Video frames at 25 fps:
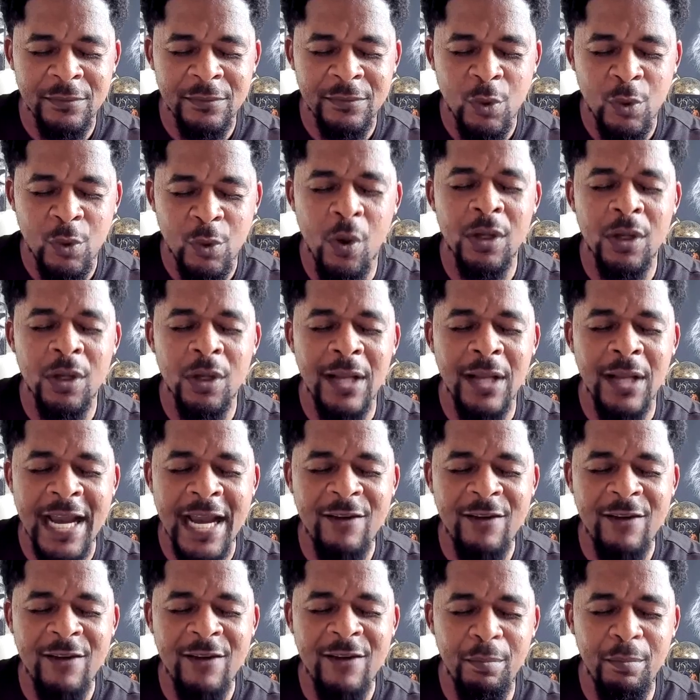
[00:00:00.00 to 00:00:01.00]
what
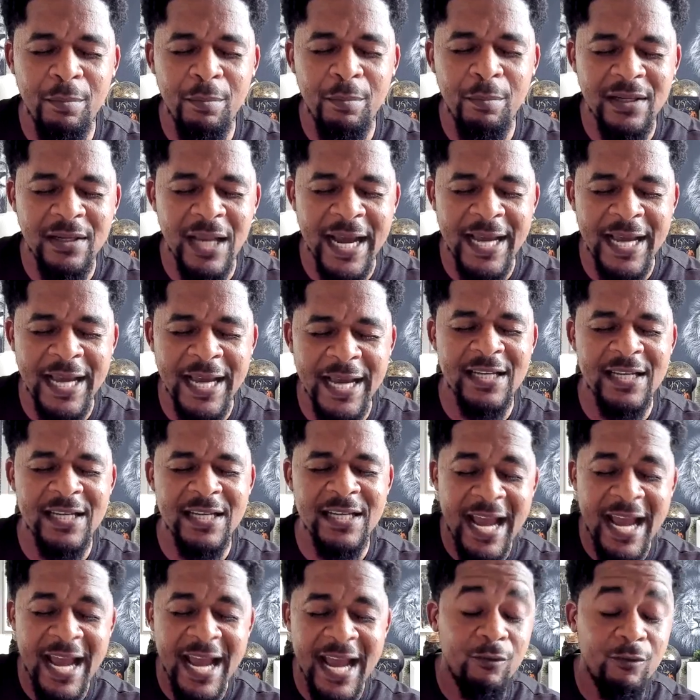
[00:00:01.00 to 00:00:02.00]
life would be like to
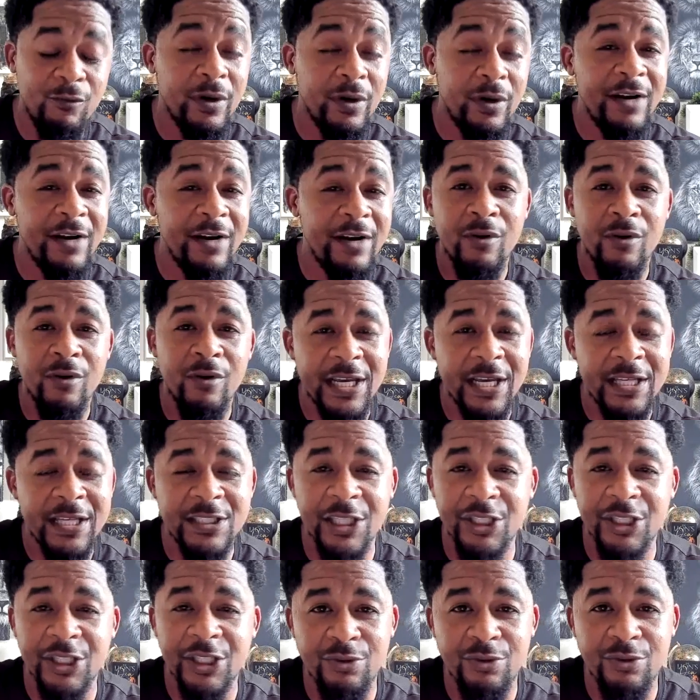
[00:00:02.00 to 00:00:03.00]
have whatever it is
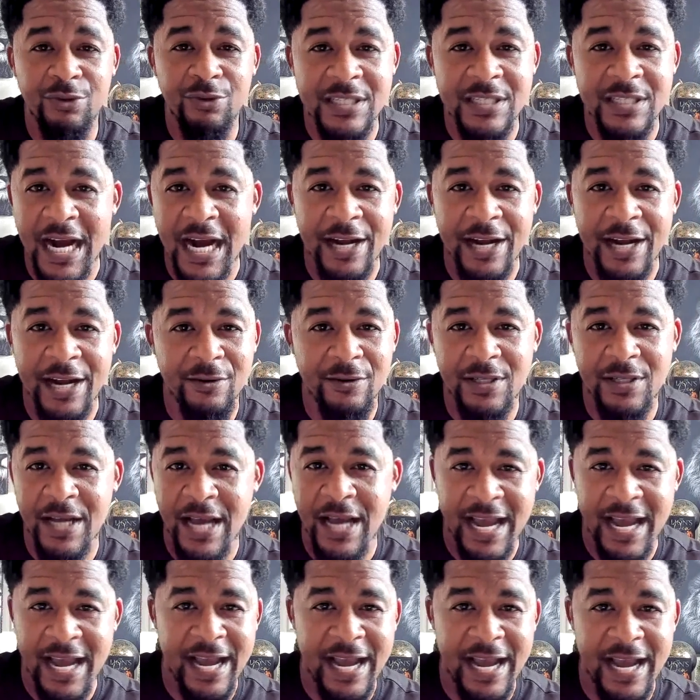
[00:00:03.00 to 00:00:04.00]
that you desire to
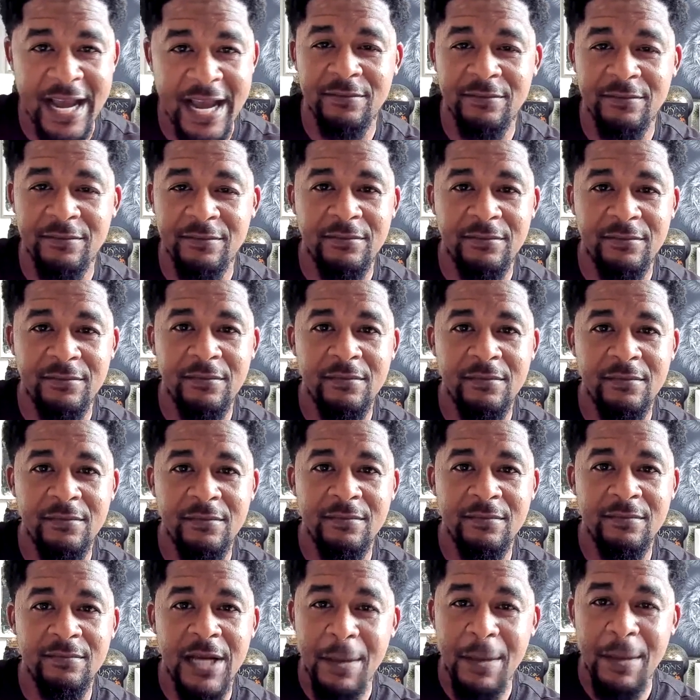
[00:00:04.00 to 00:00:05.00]
have.
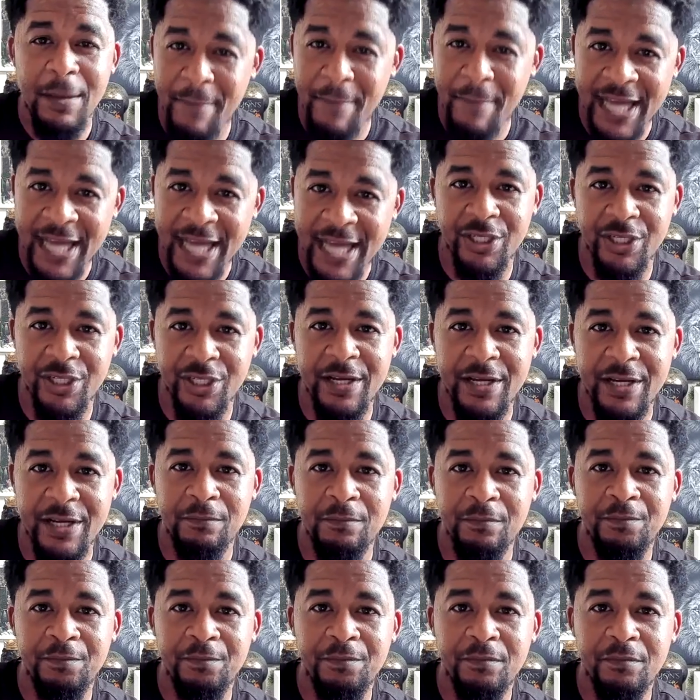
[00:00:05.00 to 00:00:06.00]
Imagine it.
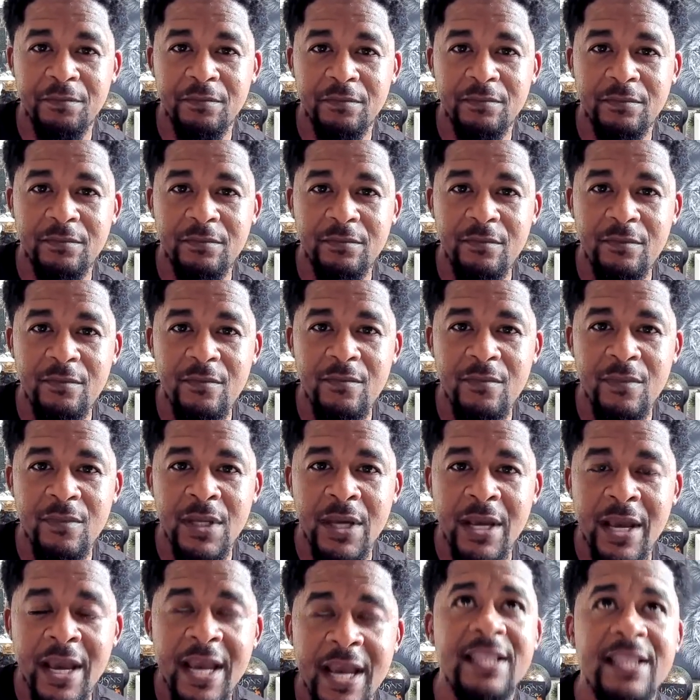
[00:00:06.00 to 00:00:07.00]

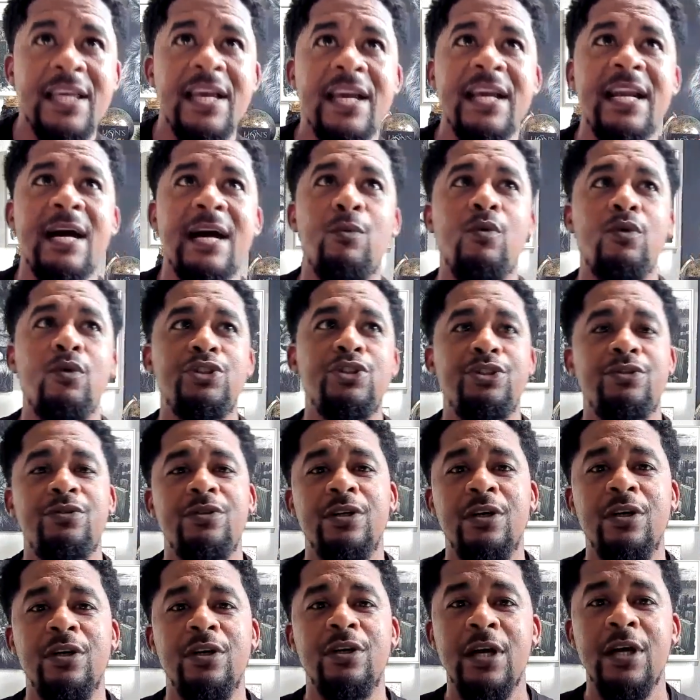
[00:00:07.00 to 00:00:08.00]
And then I want you
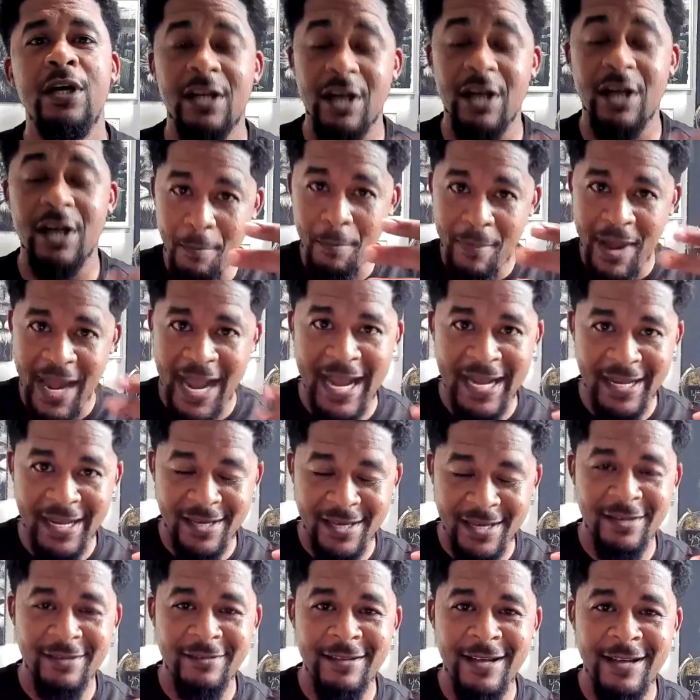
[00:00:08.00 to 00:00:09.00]
to come back